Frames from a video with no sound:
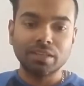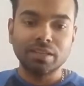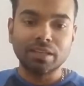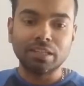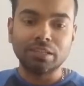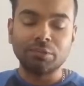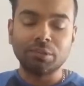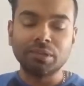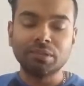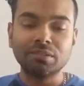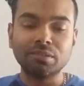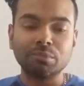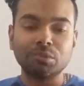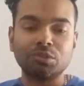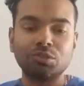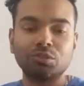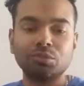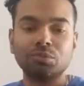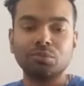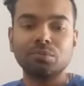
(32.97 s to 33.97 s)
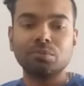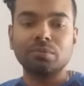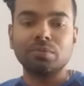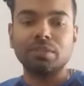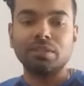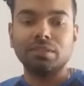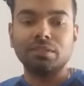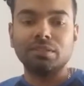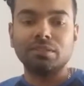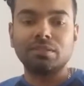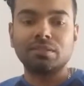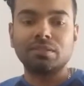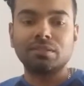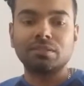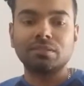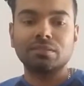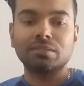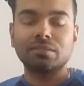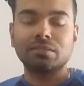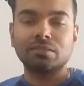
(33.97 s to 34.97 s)
Ingredient number 2 is
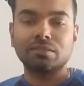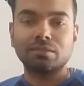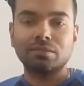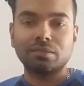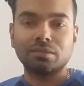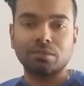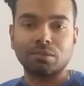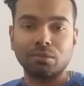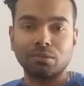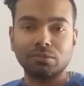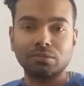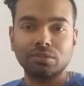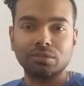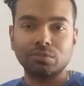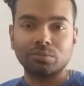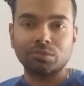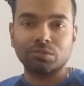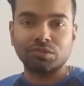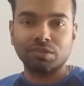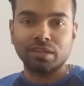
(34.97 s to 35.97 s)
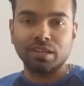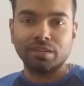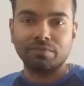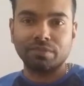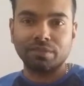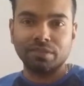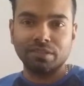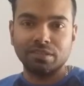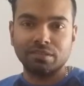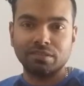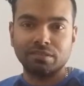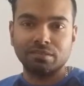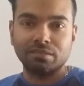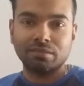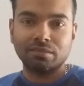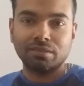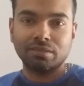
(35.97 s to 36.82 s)
salt, which I have in this.